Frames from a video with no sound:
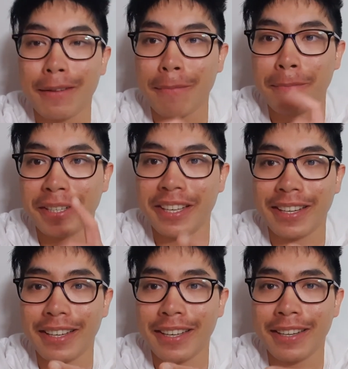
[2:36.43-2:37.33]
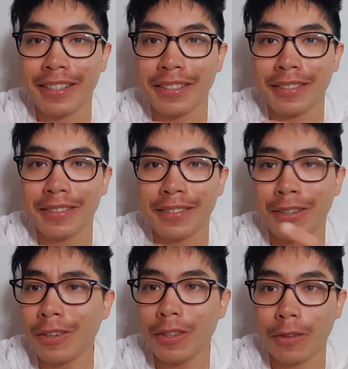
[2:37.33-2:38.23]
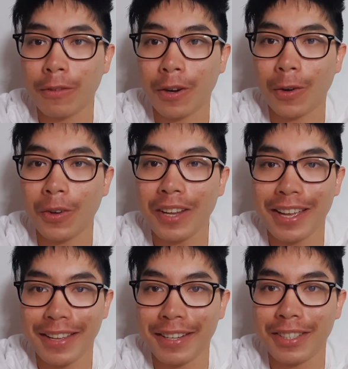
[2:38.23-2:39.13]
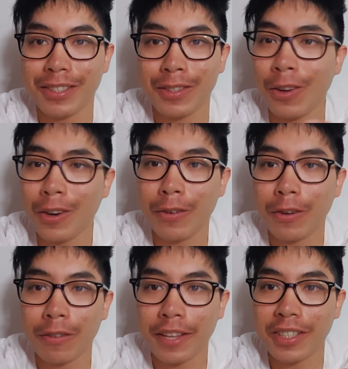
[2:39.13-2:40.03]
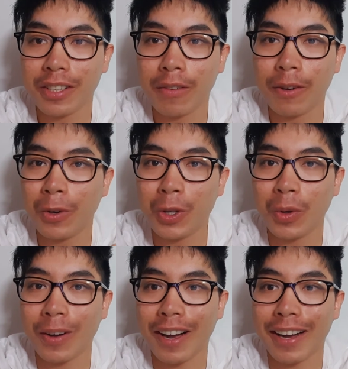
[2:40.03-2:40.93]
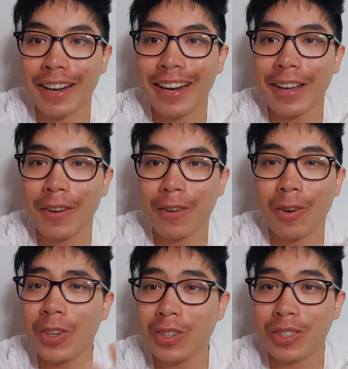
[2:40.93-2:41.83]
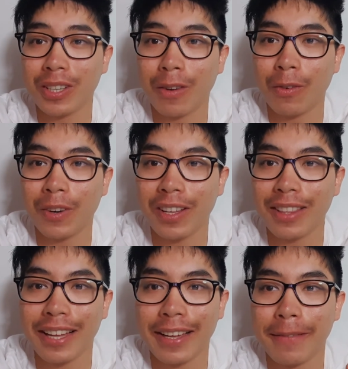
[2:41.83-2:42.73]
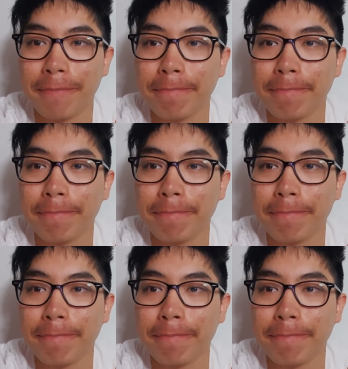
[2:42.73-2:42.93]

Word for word: But yeah, it is not your fault and it's not a reflection of who you are or your self worth. Like